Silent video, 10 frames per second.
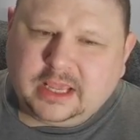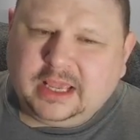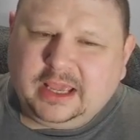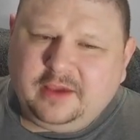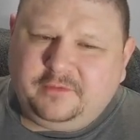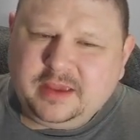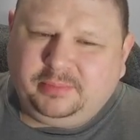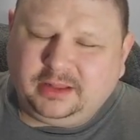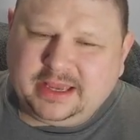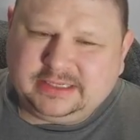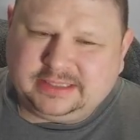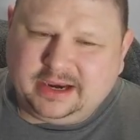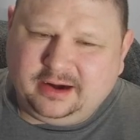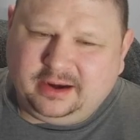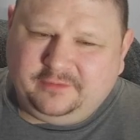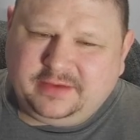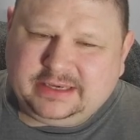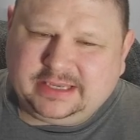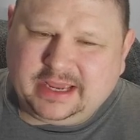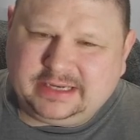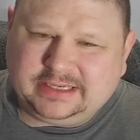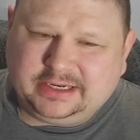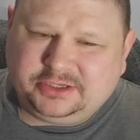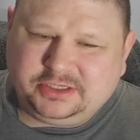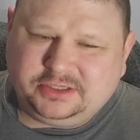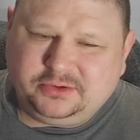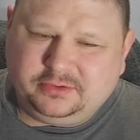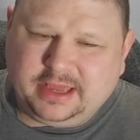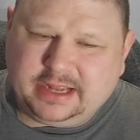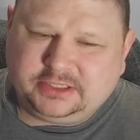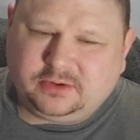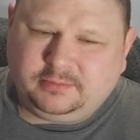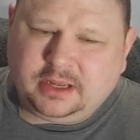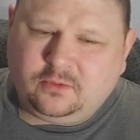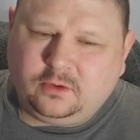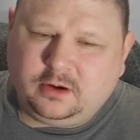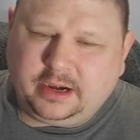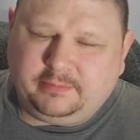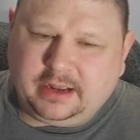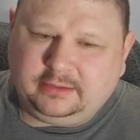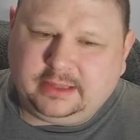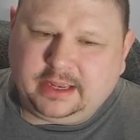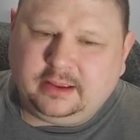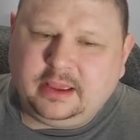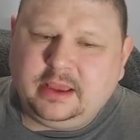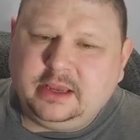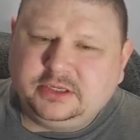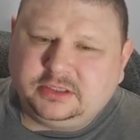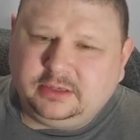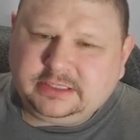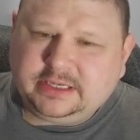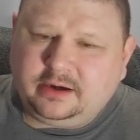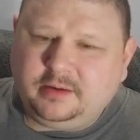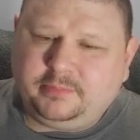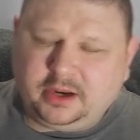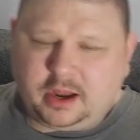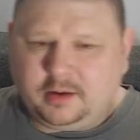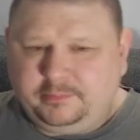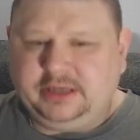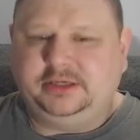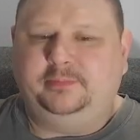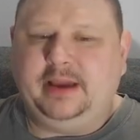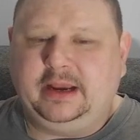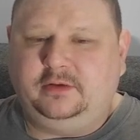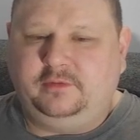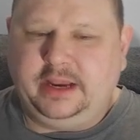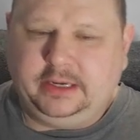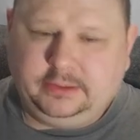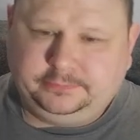If he plays there, if he takes, I could just do that. So I'm not worried about that. So let's get our bishop activated.